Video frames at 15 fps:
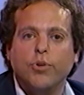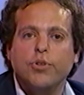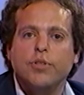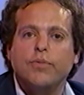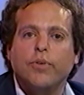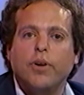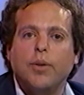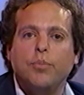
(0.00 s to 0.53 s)
which
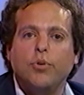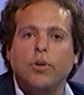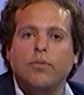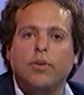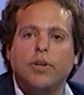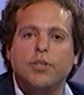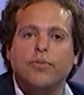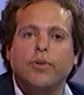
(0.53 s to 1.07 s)
is very
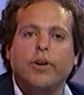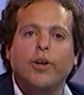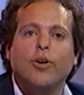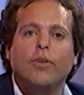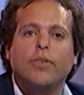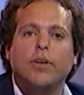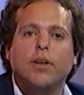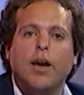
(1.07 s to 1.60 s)
beautiful, because very
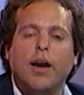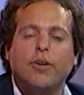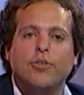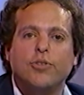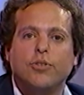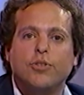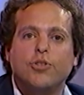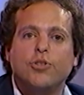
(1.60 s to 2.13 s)
often
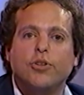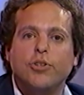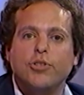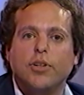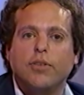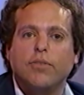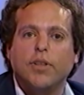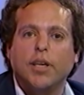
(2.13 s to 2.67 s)
doctors are
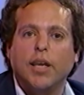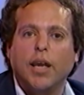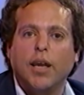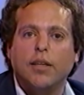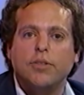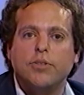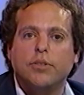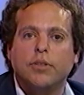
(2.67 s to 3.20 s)
searching for the
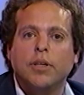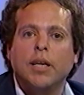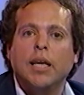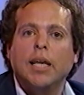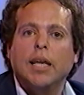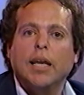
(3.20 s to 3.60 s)
answer.